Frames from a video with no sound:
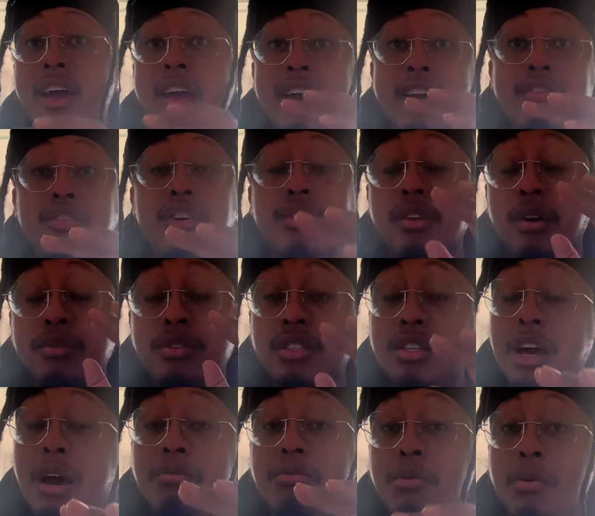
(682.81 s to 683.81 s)
And then those
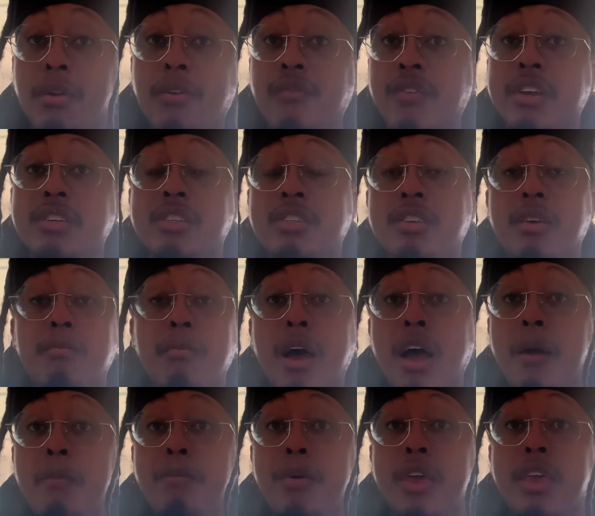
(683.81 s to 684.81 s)
top 30 visits, in
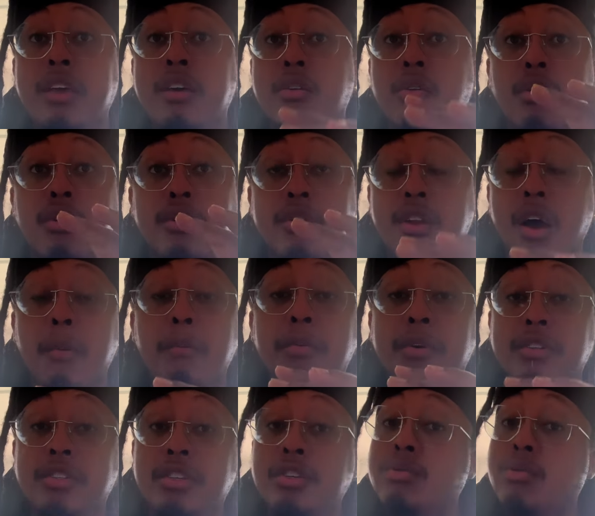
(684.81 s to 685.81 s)
my opinion, are
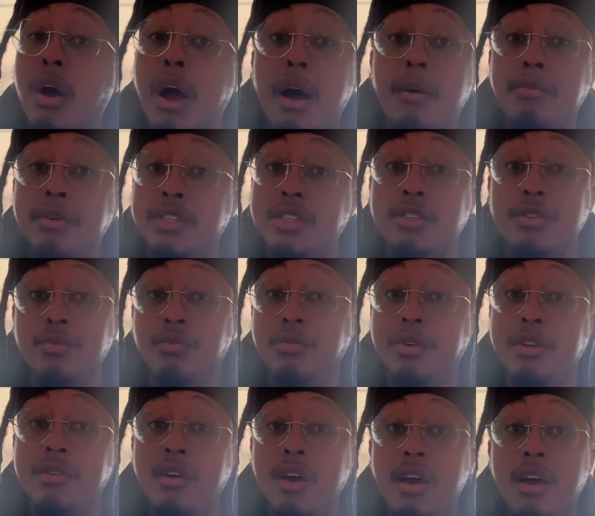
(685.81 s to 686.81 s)
number 2, I'm
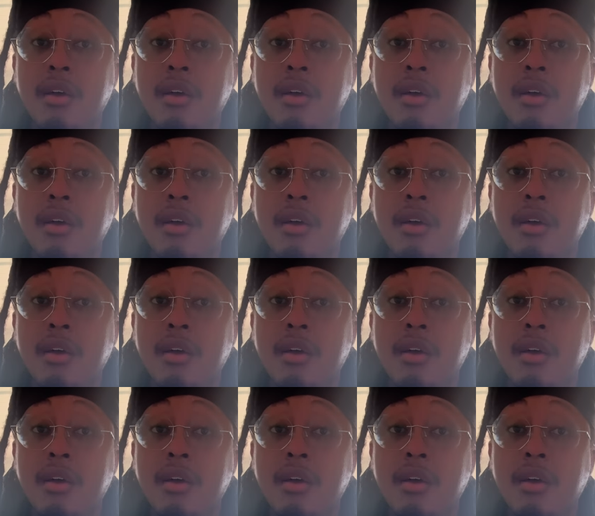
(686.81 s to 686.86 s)
assuming.